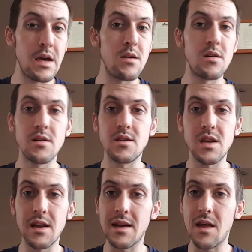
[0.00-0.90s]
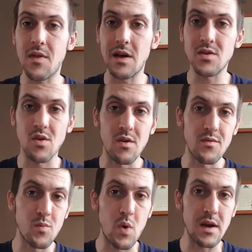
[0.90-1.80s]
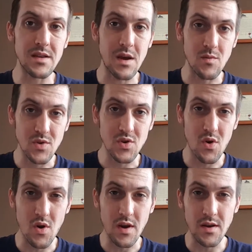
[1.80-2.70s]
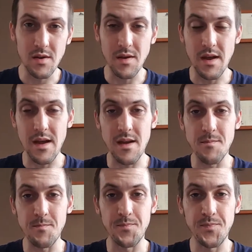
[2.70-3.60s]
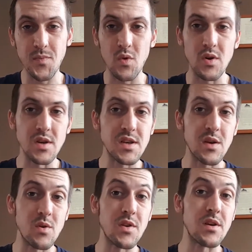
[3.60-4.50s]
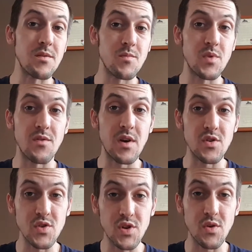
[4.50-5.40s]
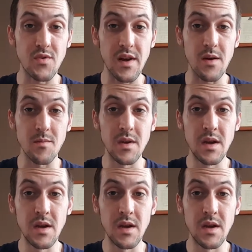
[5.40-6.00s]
Until I get that sort of worked out and sorted, I'm going to stick with the version 2 for now.